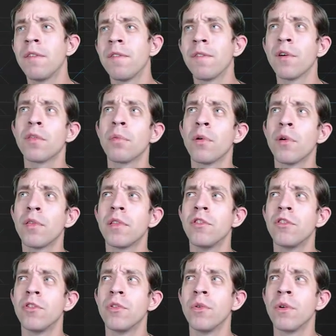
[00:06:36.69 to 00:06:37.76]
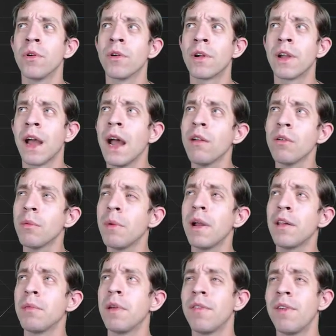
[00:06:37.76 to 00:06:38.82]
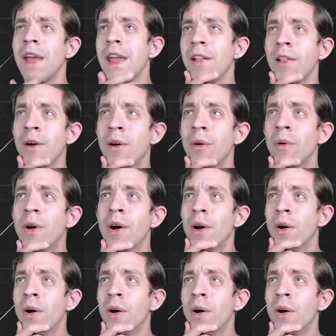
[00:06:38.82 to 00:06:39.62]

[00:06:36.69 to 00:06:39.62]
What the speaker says: first-person shooter, kind of reminds me of Halo.